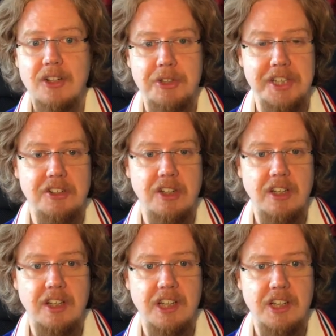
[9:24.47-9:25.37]

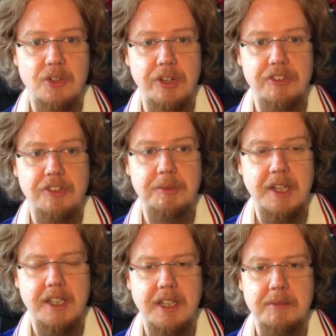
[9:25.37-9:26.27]
uh, criticism
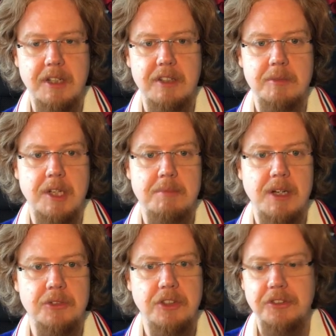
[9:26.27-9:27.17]
that can, can, can
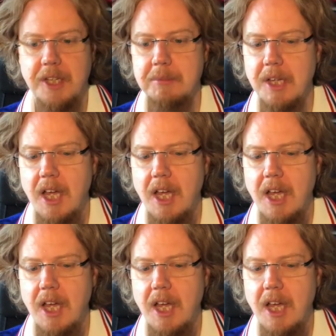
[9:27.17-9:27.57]
mount on them.